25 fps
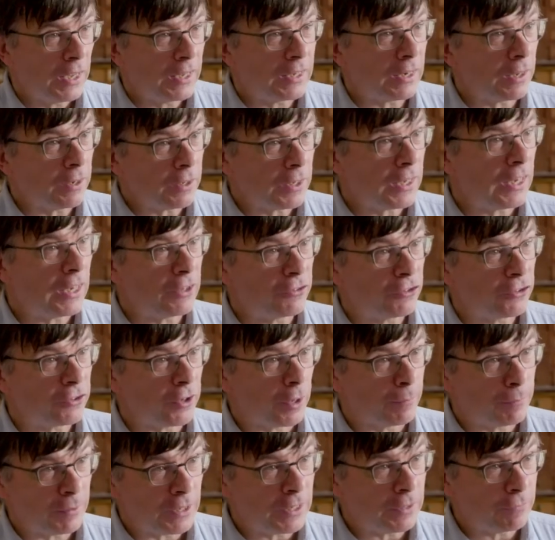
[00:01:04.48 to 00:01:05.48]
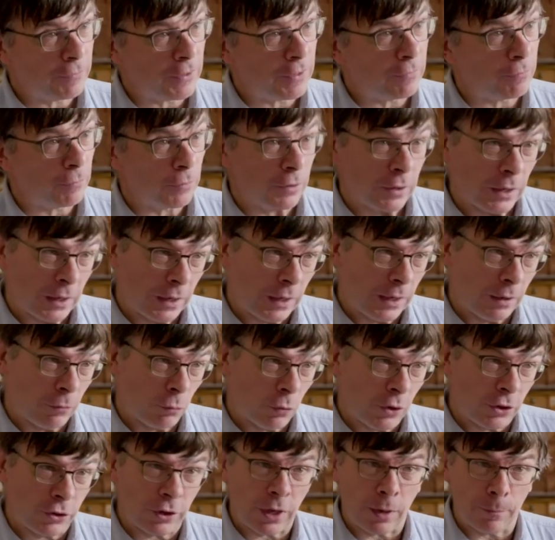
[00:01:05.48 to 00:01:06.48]
In other cases, I believe even
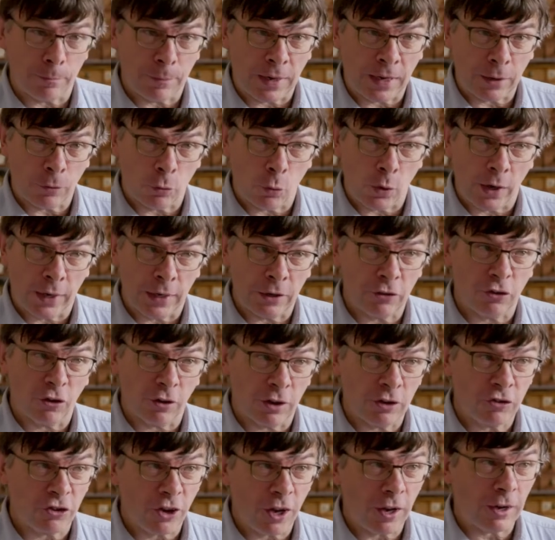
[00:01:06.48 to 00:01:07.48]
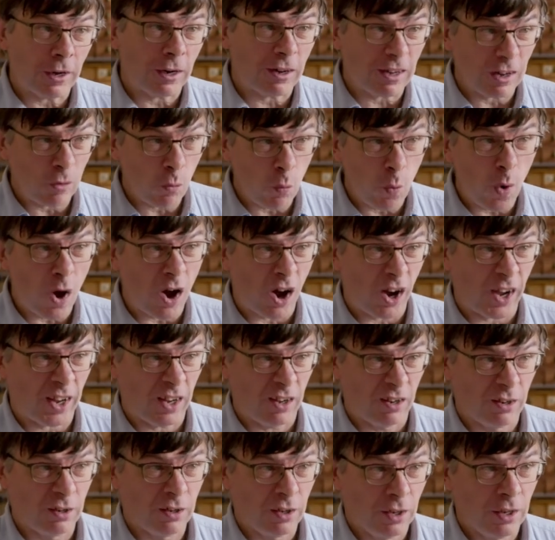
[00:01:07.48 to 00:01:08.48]
with the humpback whale, it's not entirely clear why
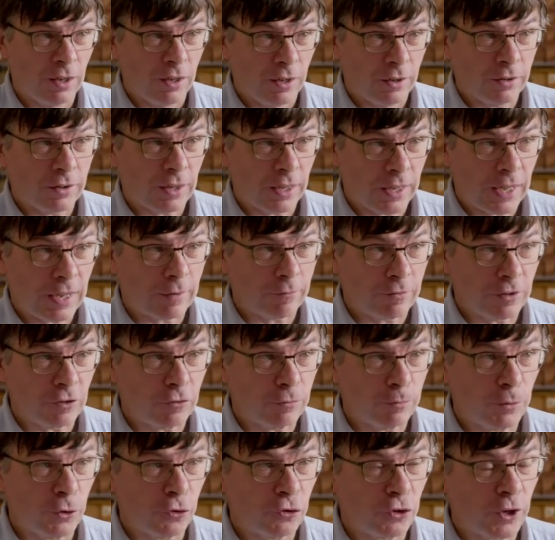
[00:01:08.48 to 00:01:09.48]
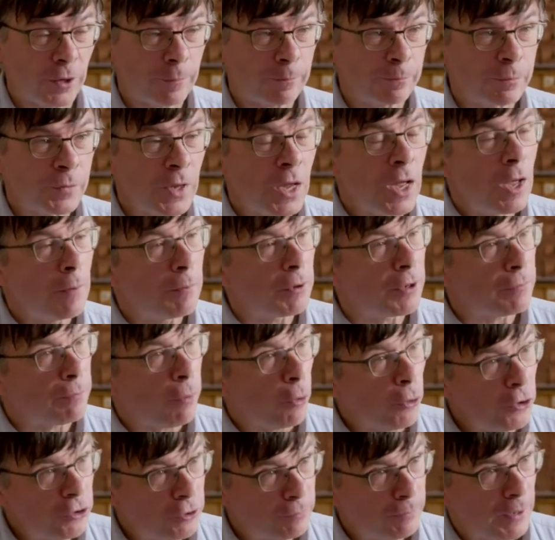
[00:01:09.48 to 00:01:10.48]
they have this music. But the
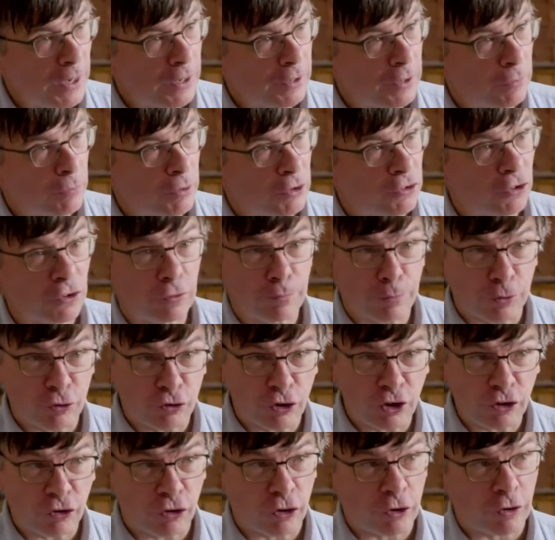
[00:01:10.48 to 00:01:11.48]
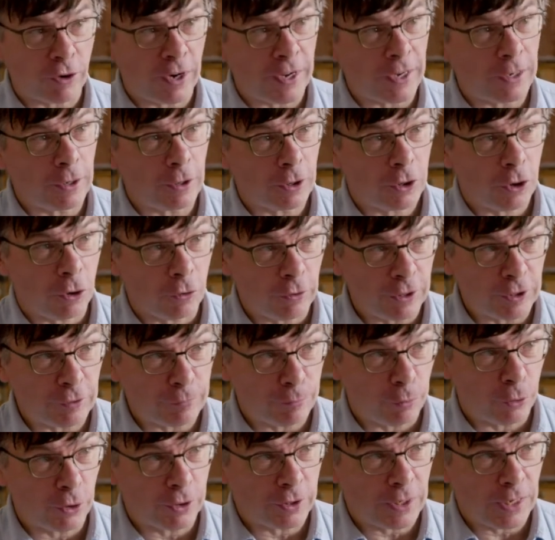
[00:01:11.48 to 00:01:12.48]
point about it, which is Patricia Gray and her colleagues
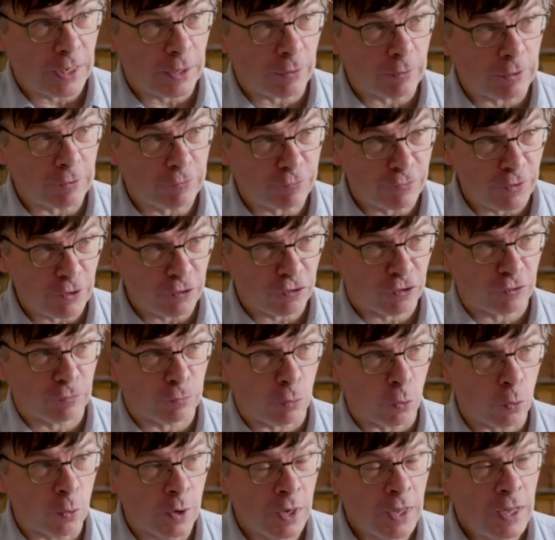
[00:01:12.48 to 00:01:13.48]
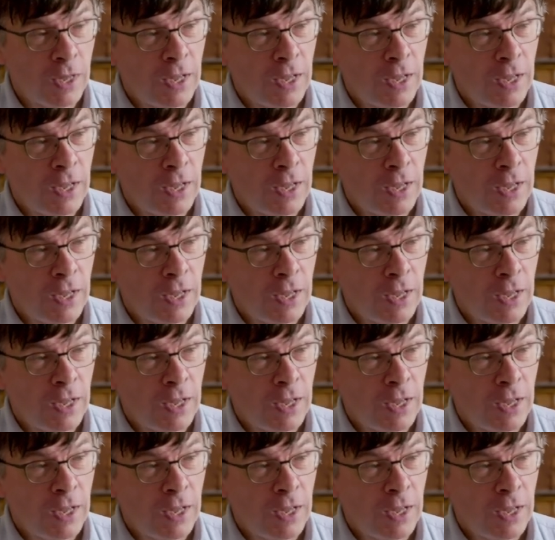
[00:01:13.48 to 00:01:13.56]
point out, is first of all,